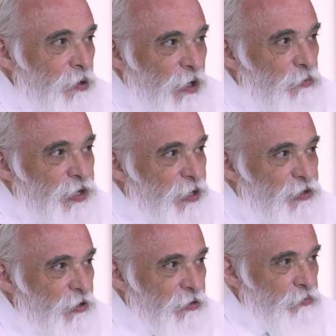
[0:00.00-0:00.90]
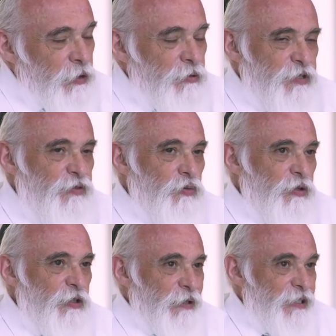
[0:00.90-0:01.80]
objects, components of the
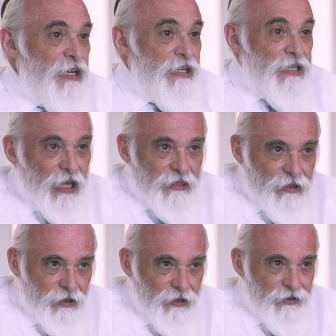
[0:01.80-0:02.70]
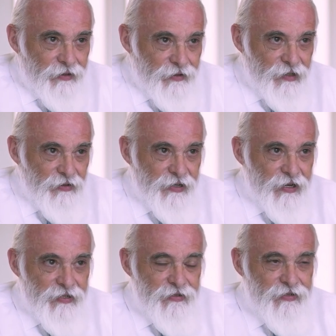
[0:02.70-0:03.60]
world. But nothing there, in
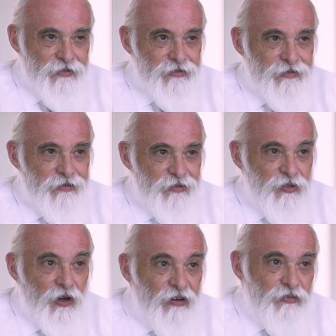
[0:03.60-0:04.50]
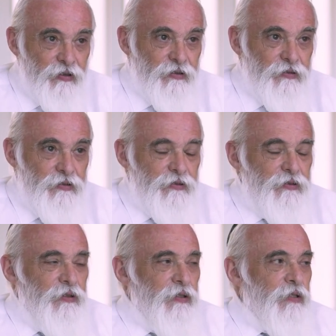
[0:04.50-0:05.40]
essence, is novel.
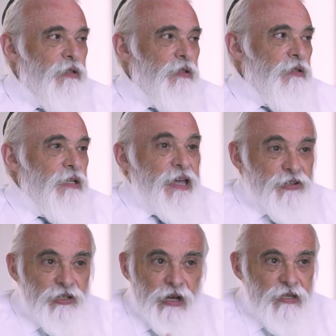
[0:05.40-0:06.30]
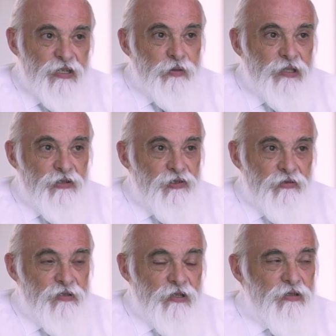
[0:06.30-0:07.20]
Actualizing
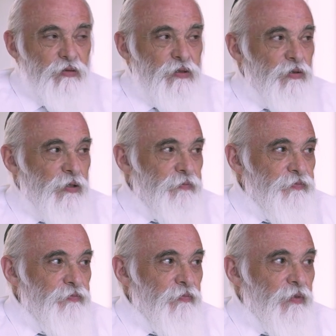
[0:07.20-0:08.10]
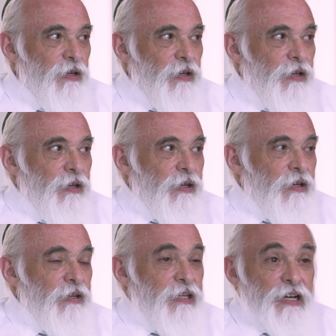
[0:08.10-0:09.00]
potentials, that's all we're doing.
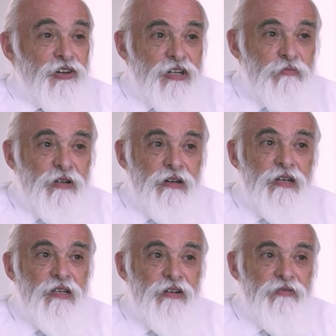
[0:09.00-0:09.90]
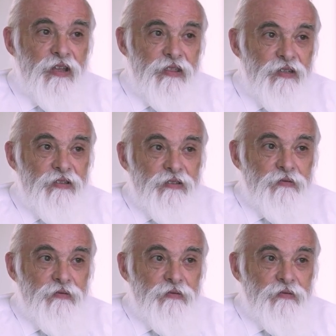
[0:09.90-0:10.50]
Yet Hashem creates out of nothing,